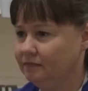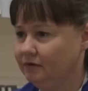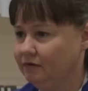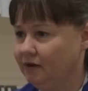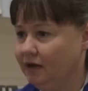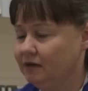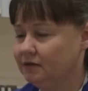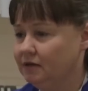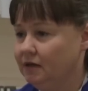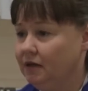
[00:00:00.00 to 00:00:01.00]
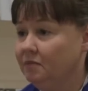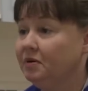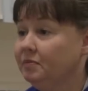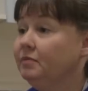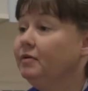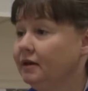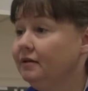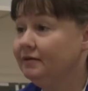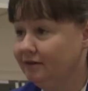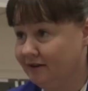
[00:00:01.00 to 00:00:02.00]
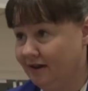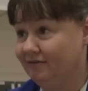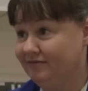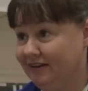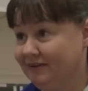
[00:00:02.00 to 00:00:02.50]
You know, you think of